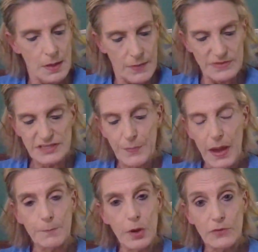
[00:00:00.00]
It's
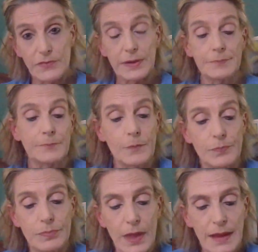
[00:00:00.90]
about Murphy.
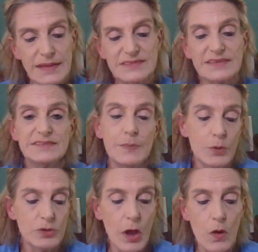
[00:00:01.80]
And he's a
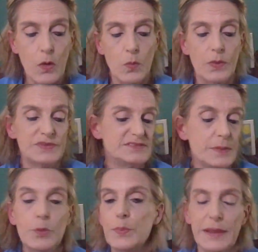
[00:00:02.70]
simple dog with
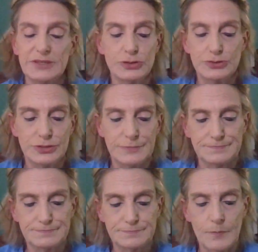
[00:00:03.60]
simple pleasures.
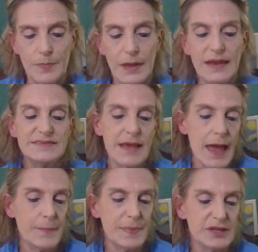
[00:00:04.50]
He's
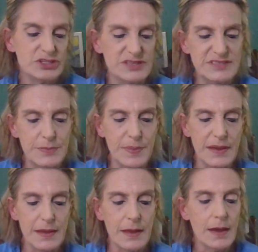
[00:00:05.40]
happy just to
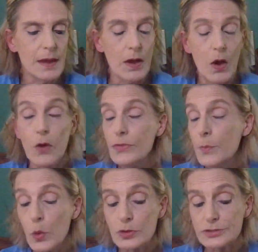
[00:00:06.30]
be on the
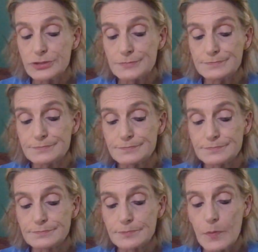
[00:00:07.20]
porch
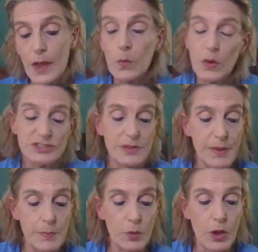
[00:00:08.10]
and watch the
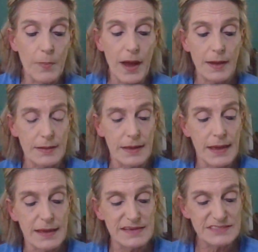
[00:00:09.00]
people go by,
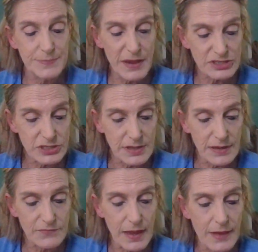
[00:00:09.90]
especially
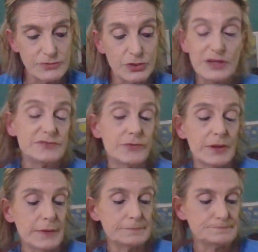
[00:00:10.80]
if they have treats for him.